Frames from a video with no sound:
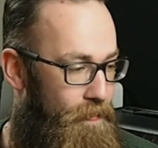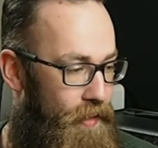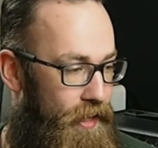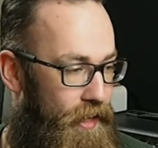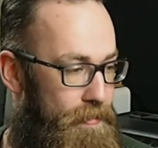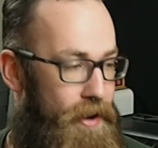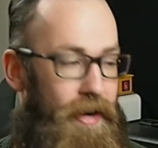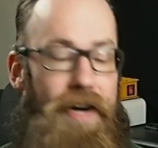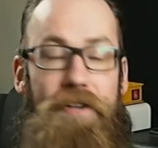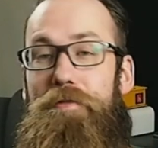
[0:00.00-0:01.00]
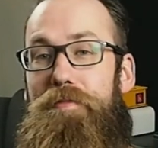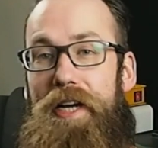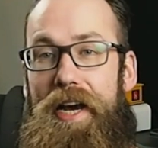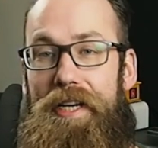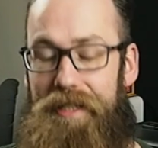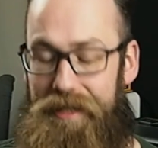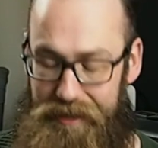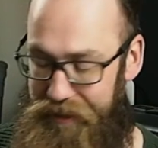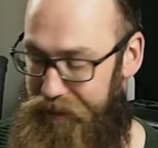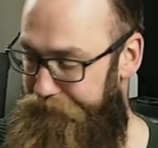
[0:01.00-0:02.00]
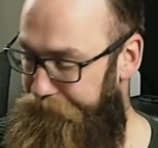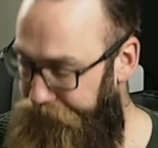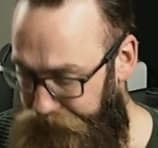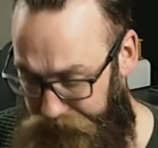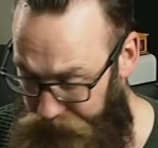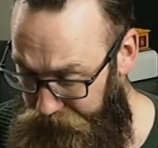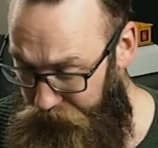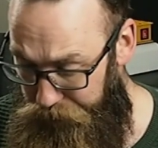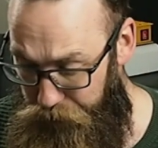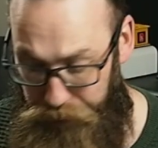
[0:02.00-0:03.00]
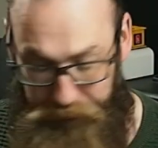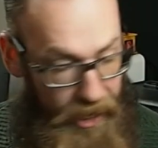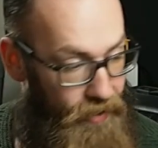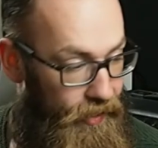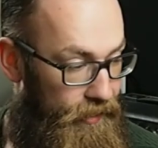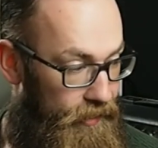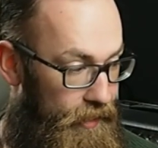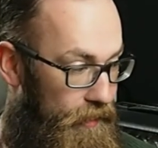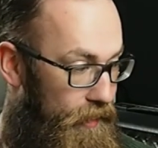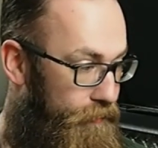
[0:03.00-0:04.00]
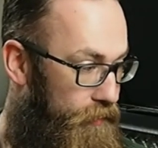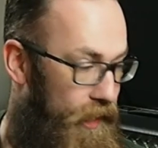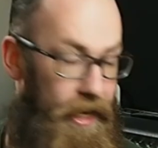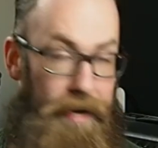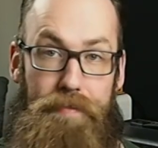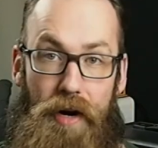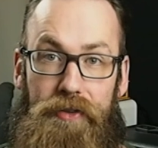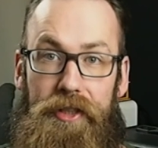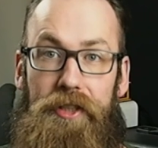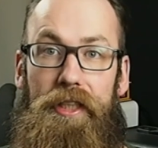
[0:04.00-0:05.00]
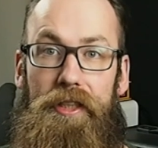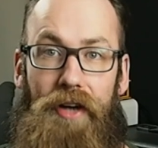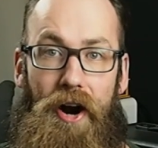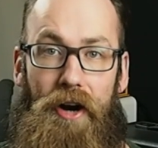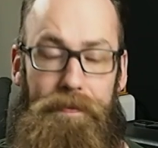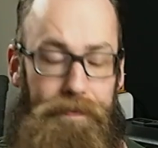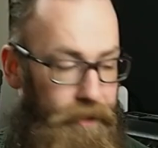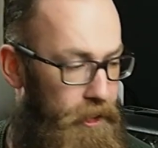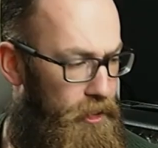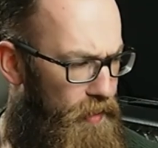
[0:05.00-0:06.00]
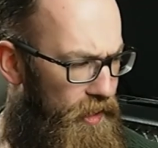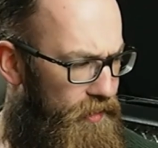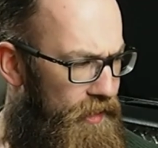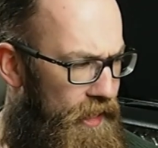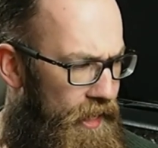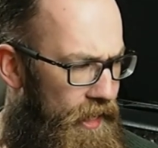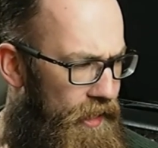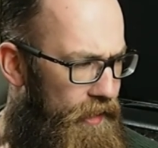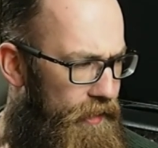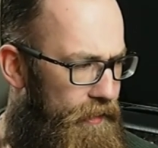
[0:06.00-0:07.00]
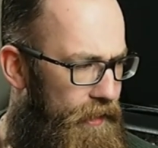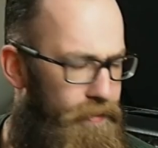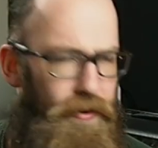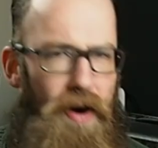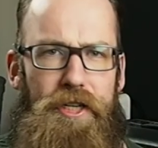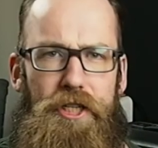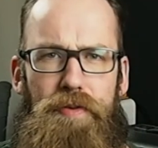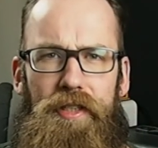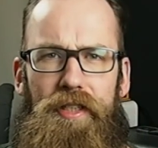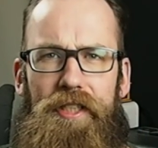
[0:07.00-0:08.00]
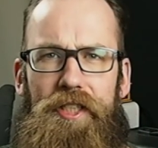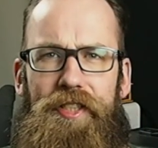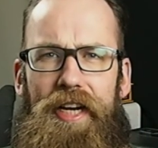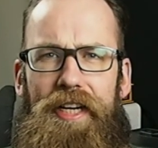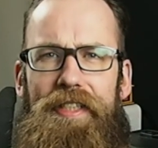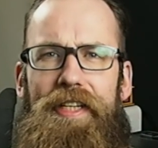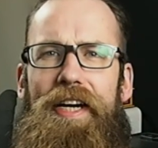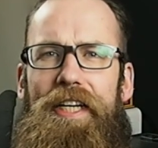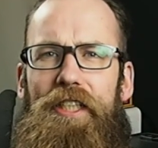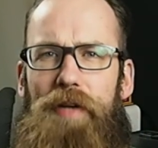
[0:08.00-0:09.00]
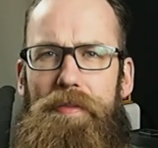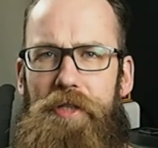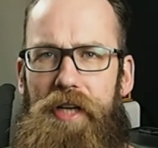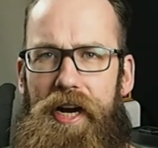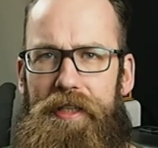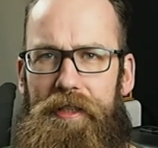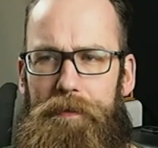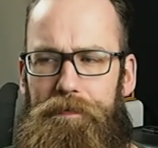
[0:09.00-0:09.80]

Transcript: I bought a house with my ex and moved there, and then after that I bought this guitar. This one, I found this one on a second-hand website